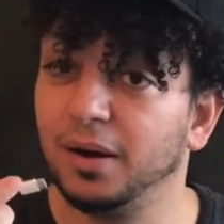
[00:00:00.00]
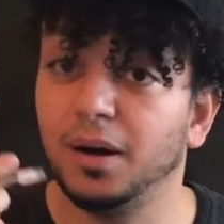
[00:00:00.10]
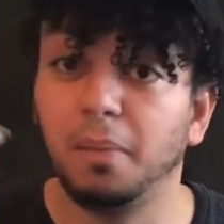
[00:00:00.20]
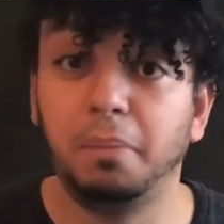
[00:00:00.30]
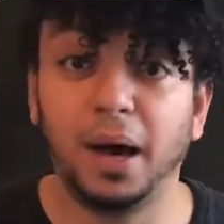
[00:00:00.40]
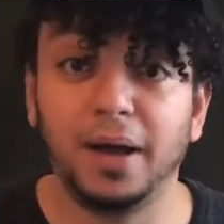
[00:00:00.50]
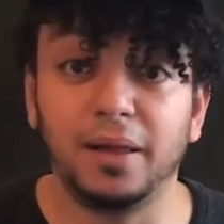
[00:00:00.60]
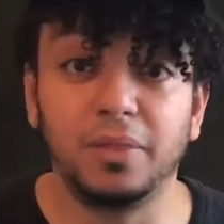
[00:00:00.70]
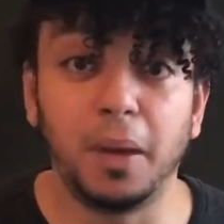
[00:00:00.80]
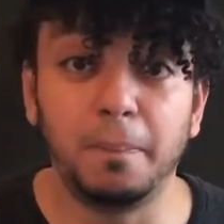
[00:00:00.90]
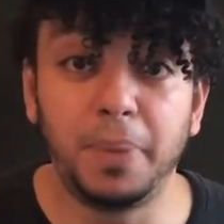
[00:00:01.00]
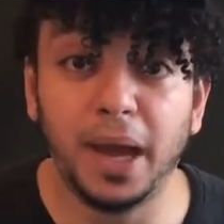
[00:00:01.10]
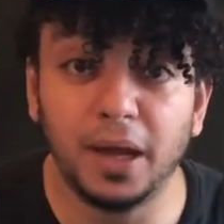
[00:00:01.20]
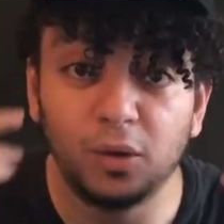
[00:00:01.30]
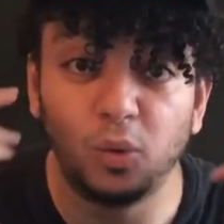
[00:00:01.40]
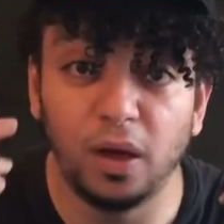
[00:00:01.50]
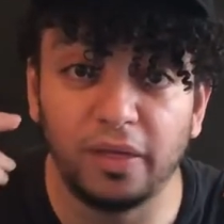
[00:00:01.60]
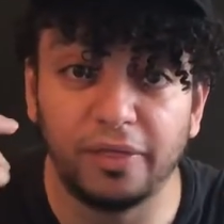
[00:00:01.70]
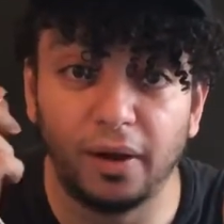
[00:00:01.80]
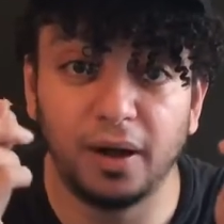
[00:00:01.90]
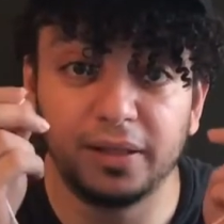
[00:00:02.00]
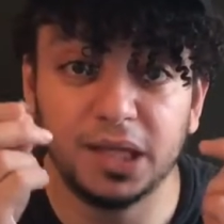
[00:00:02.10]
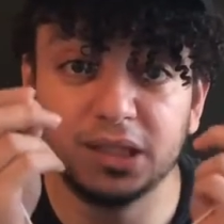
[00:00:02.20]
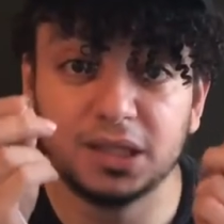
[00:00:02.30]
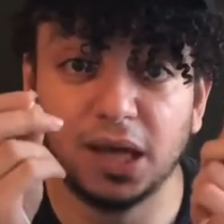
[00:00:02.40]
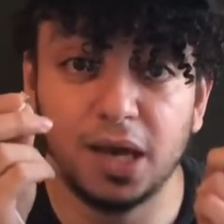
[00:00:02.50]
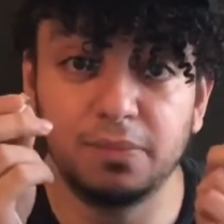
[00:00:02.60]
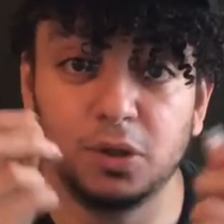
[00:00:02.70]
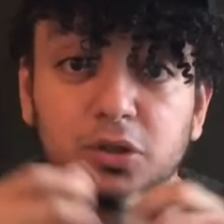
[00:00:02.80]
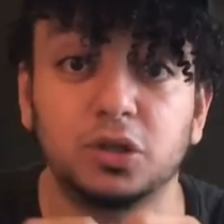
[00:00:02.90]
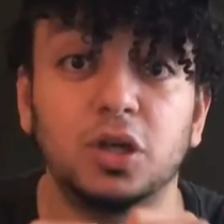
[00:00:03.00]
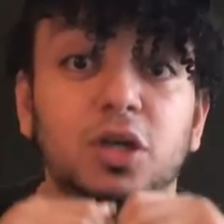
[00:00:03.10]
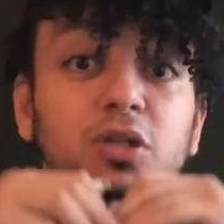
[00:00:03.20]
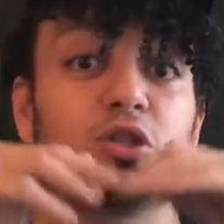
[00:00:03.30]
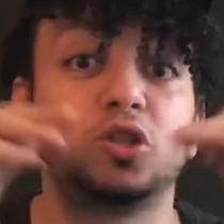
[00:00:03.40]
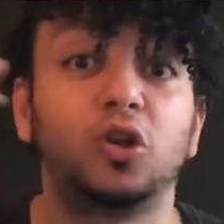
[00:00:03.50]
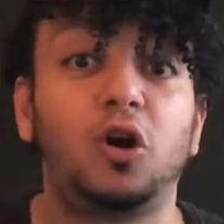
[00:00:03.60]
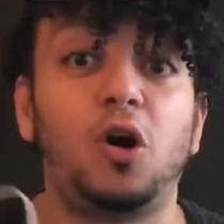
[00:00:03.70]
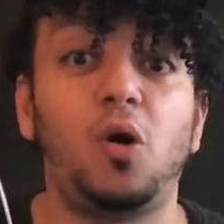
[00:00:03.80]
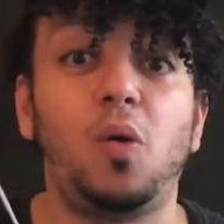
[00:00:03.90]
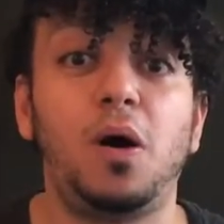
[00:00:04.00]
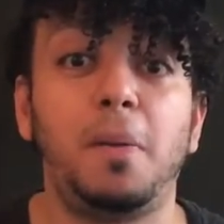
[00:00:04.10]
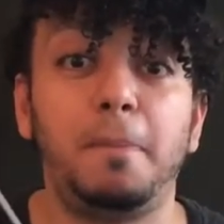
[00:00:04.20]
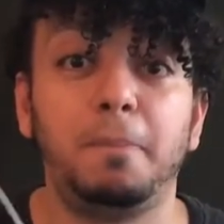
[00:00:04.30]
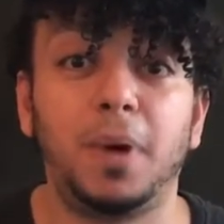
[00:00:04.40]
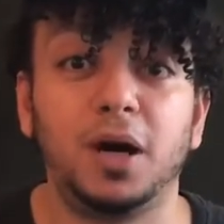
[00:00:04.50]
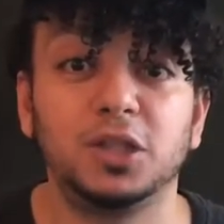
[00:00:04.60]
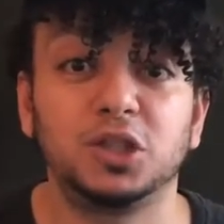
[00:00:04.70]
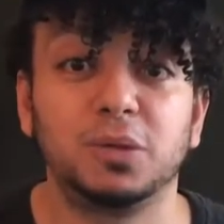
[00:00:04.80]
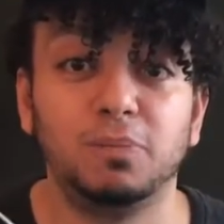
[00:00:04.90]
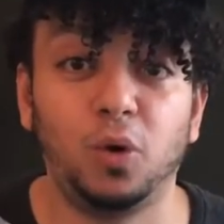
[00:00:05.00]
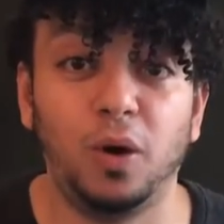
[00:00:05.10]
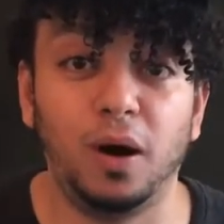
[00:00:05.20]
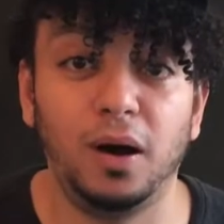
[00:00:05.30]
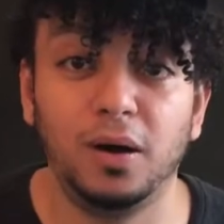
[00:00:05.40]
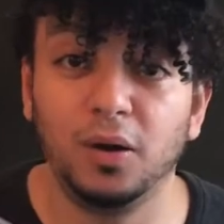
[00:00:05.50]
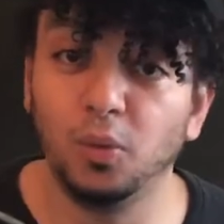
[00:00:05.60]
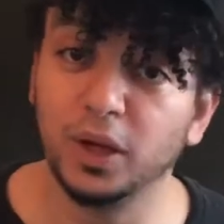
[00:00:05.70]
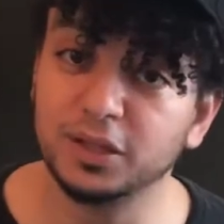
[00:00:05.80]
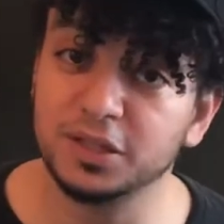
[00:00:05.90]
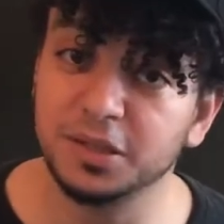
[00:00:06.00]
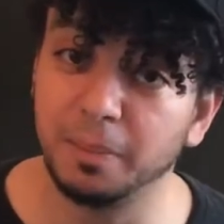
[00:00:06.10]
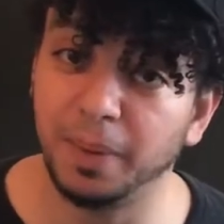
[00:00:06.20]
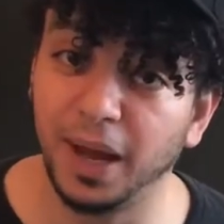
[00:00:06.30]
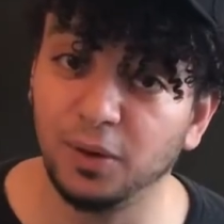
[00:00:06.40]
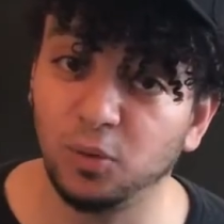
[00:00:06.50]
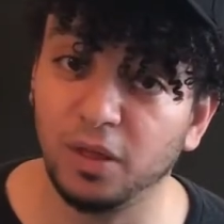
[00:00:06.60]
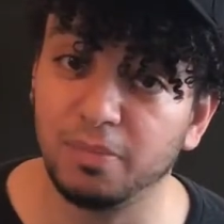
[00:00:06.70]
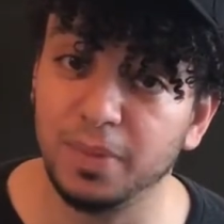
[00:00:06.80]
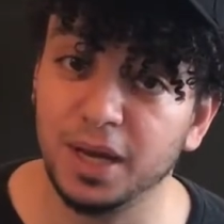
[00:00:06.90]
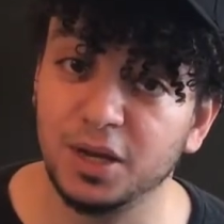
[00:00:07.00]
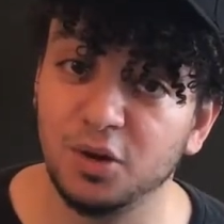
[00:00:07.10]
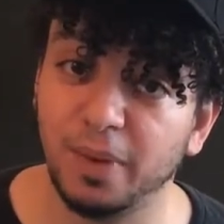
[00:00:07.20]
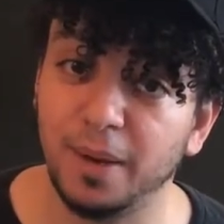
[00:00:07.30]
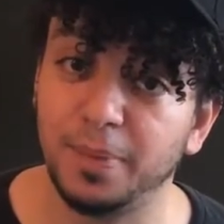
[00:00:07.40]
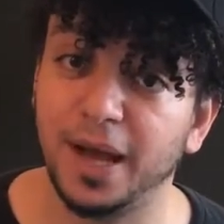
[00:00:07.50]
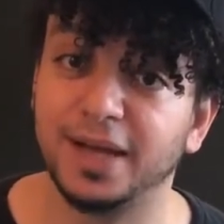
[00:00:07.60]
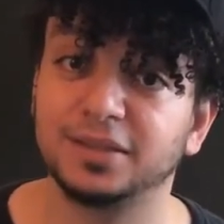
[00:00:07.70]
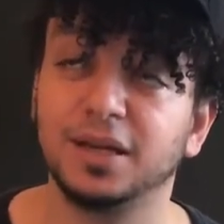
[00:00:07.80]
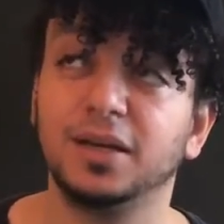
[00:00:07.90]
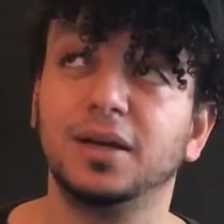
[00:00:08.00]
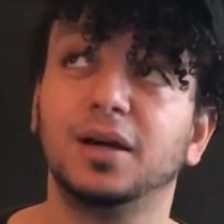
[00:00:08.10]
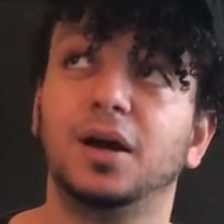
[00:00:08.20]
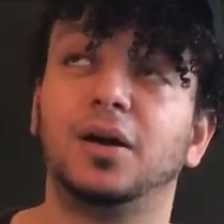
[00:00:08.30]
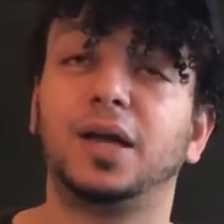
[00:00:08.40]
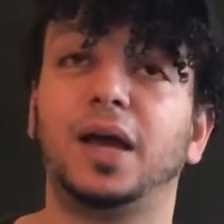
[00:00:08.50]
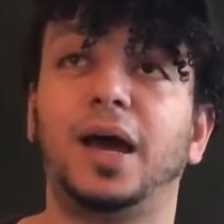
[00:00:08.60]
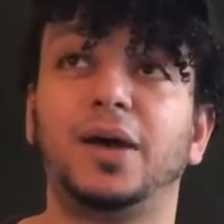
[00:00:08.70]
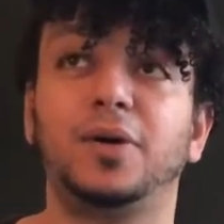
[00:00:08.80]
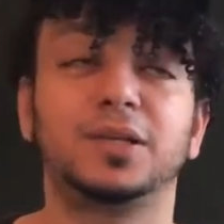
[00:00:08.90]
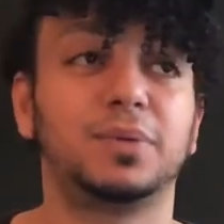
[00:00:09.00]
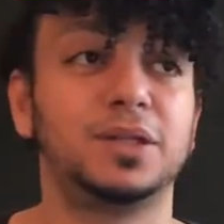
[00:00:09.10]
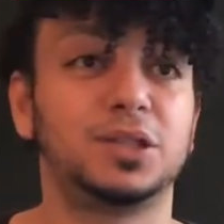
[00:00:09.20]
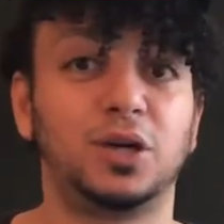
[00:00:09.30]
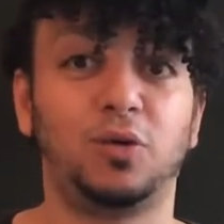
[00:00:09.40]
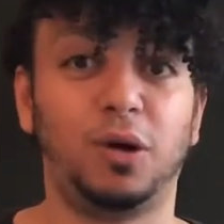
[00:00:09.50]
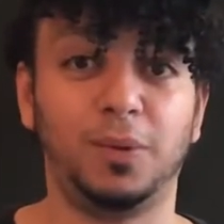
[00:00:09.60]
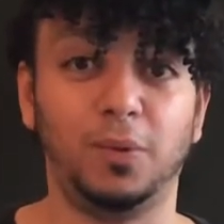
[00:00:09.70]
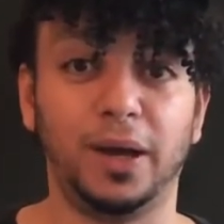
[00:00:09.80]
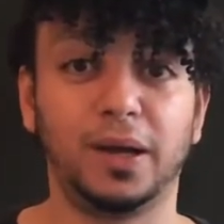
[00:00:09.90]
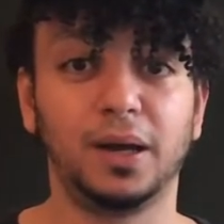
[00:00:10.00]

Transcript: But the bandwidth on these cables is so much more. What does the bandwidth mean, you might be asking? Okay, how do I explain this in a normal way?